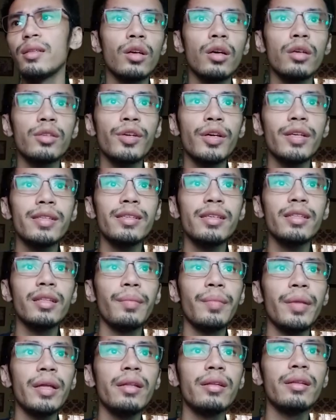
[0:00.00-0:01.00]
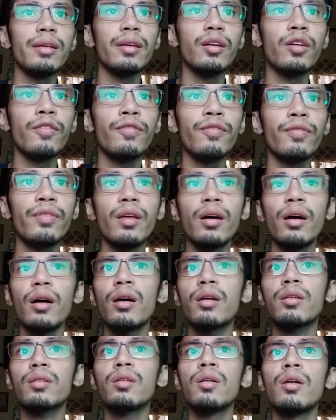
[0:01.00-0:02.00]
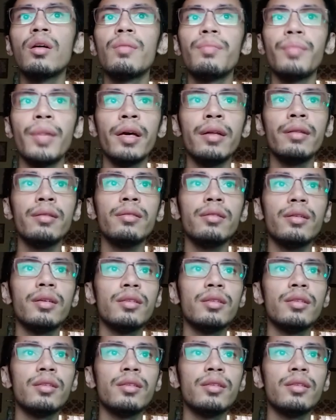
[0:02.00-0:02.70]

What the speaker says: So you can see the mean of the men